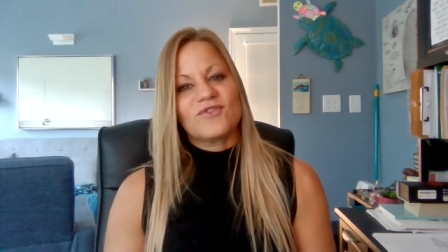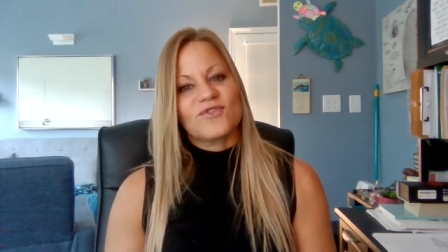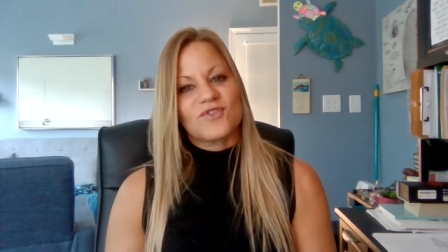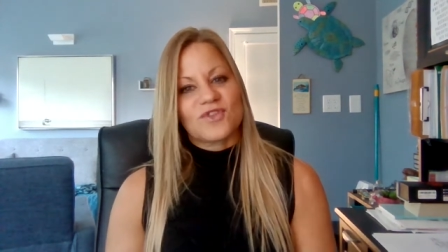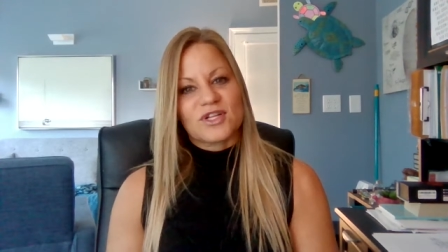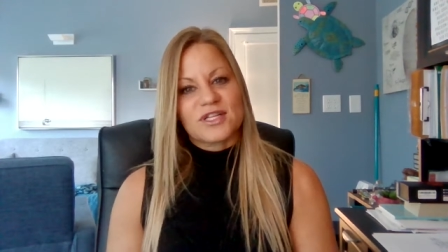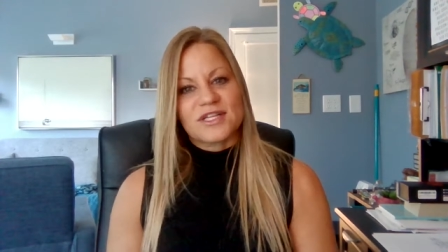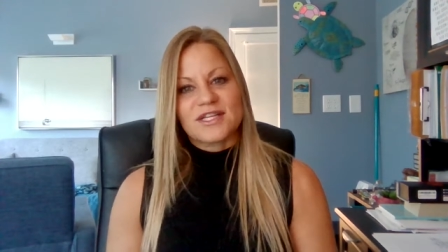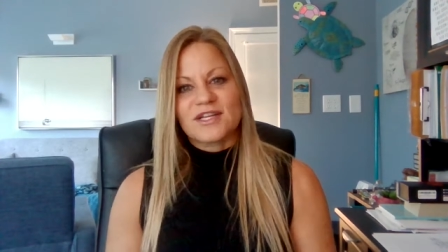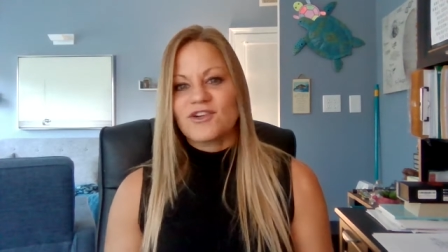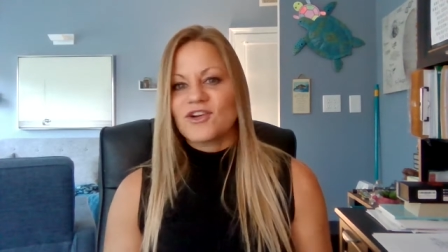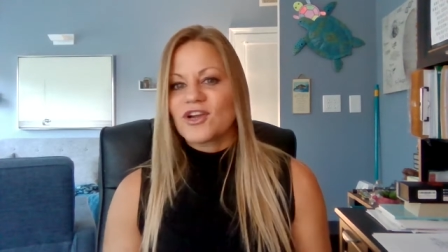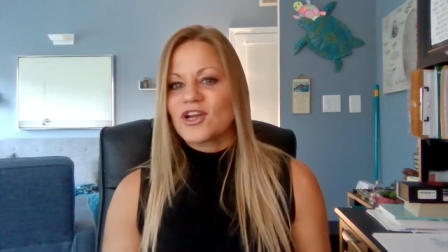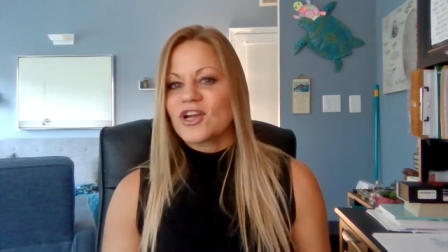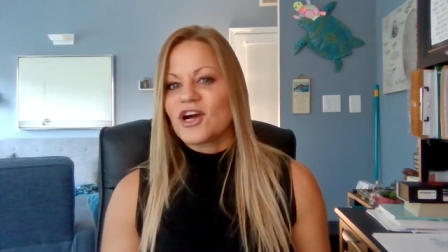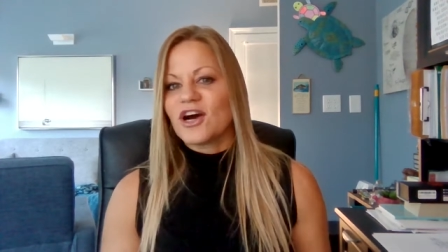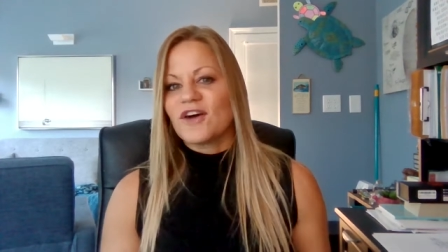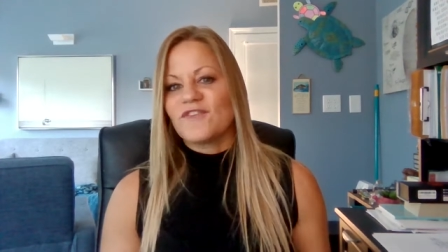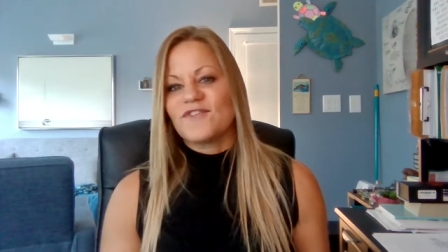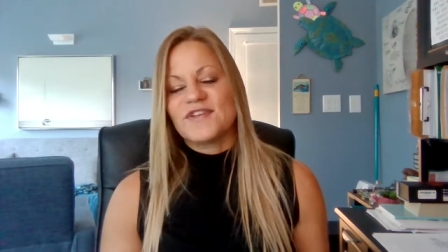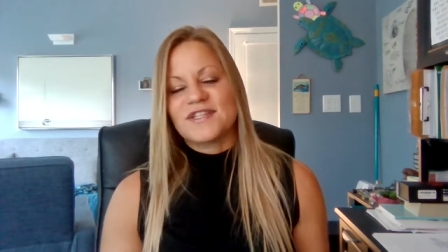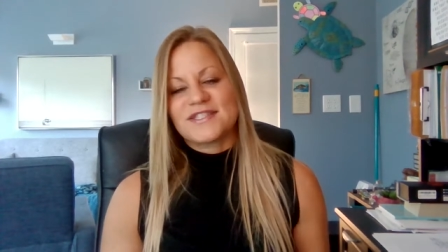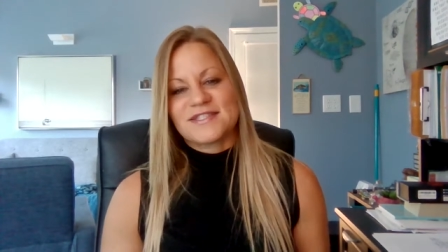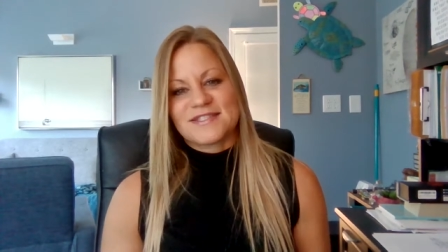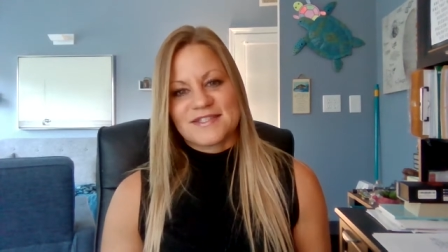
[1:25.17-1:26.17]
clearing
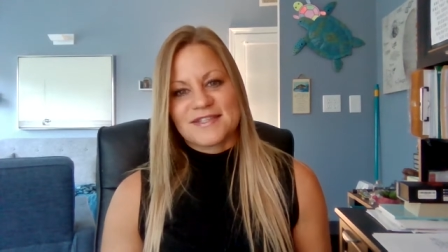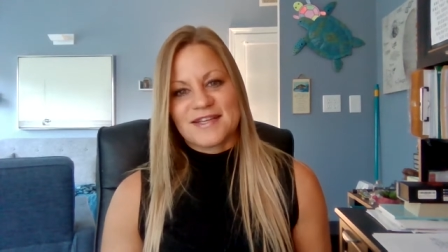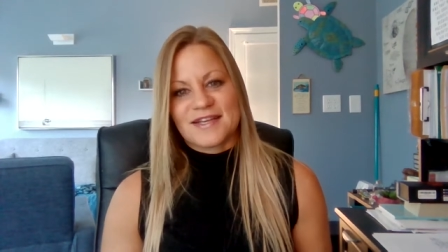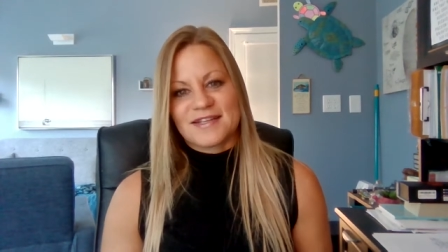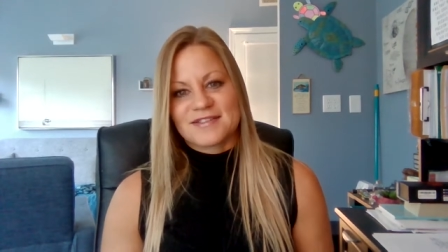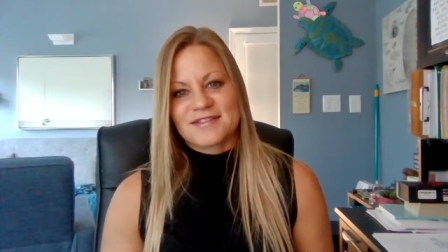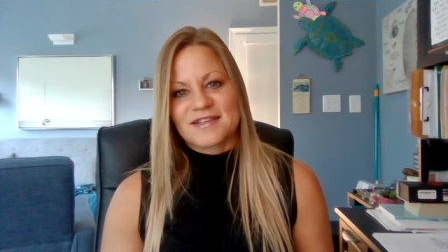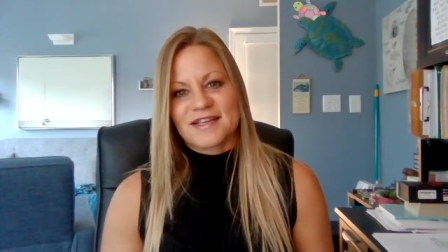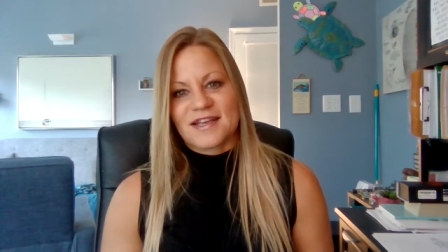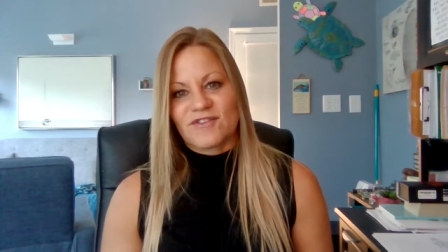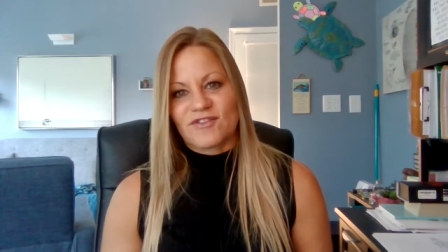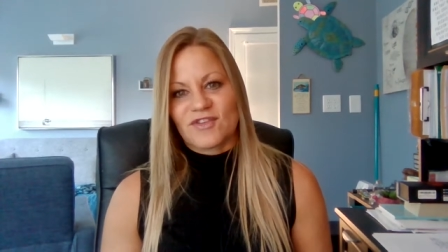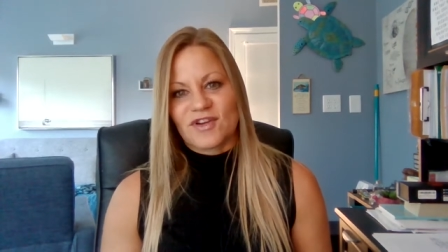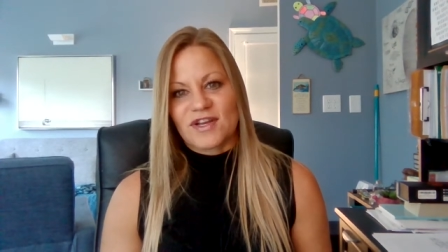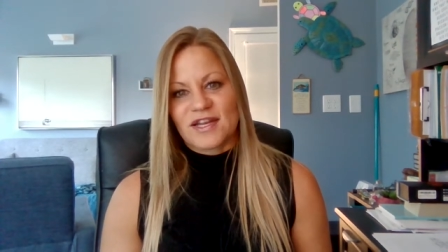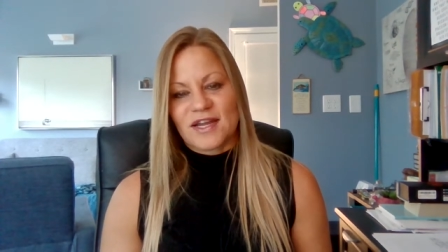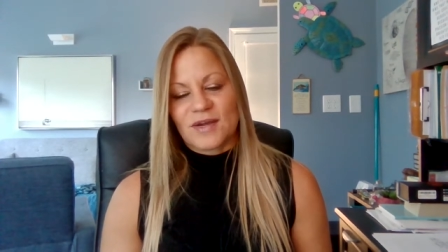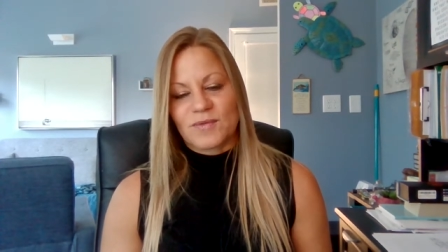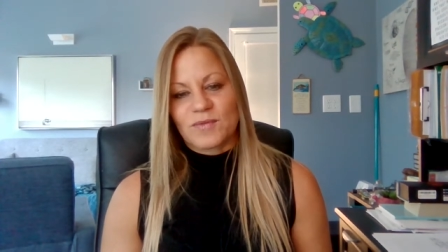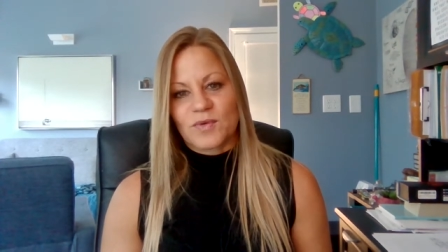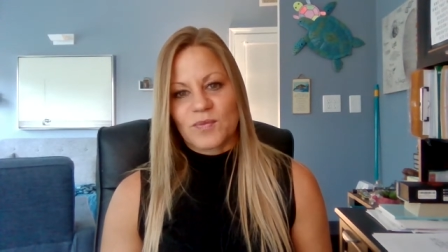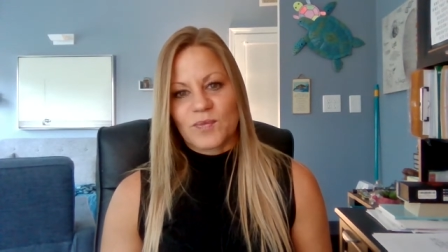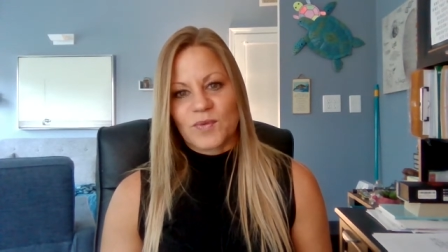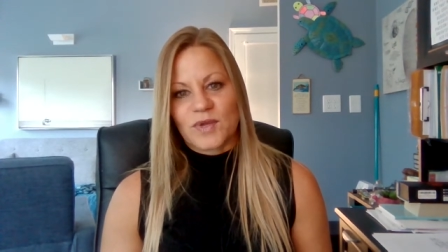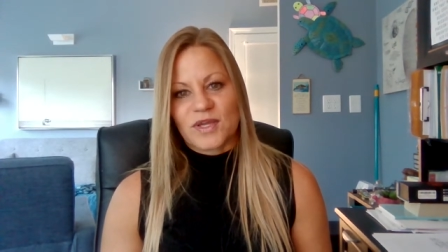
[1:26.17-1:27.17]
off its desk every night
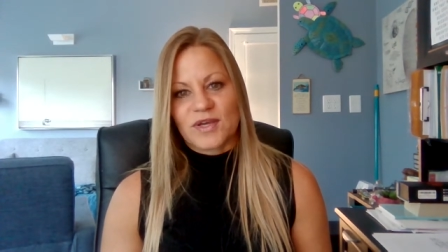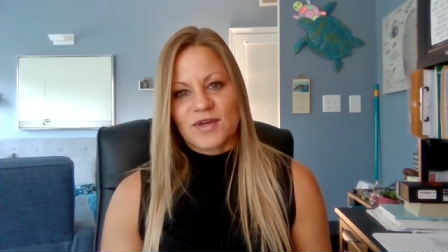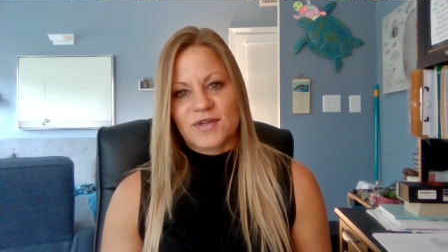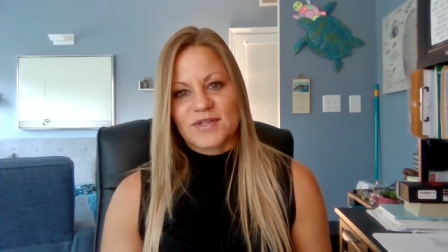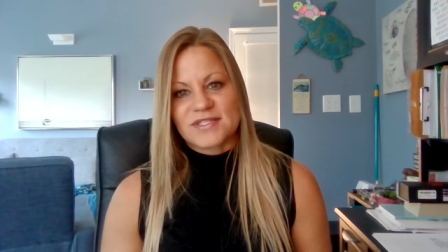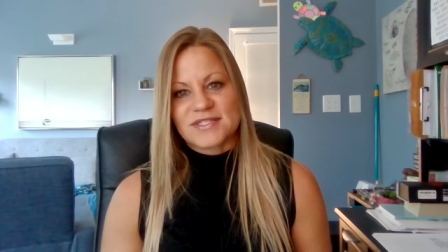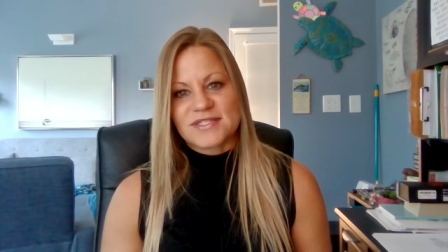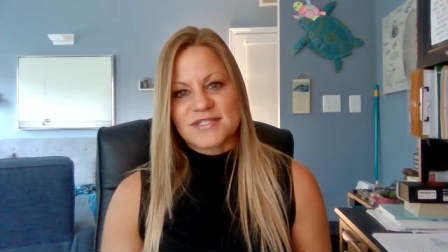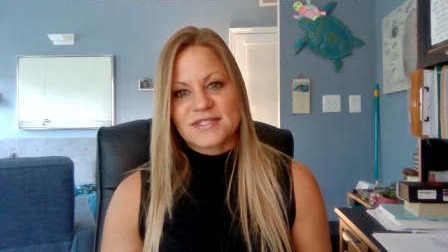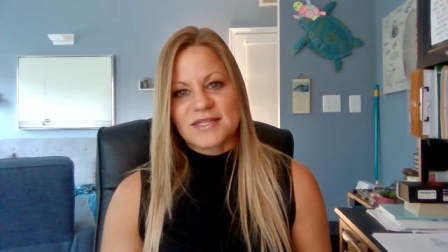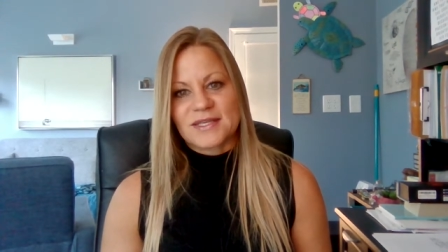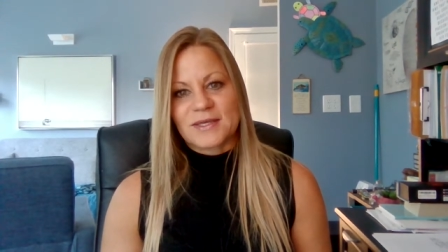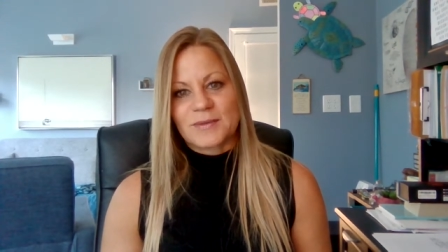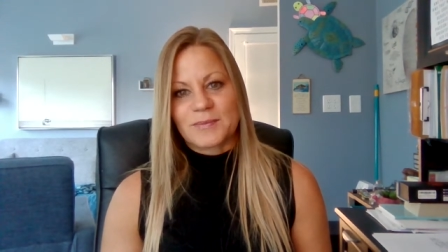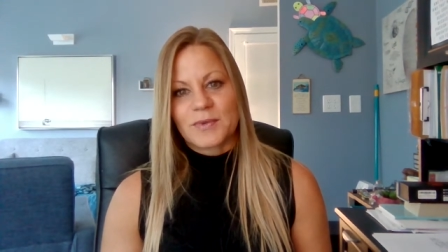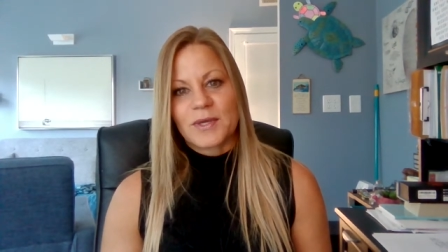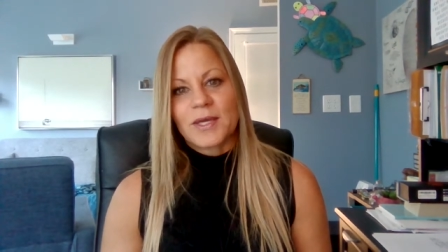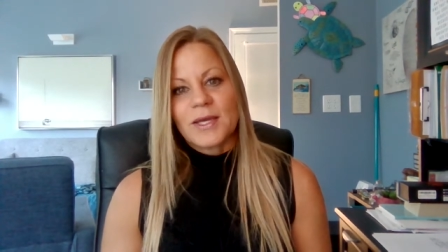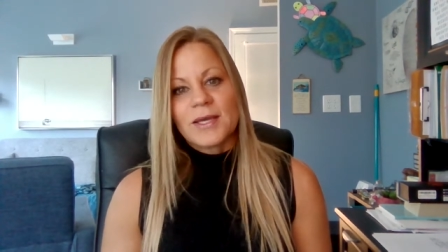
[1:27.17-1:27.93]
when we go to sleep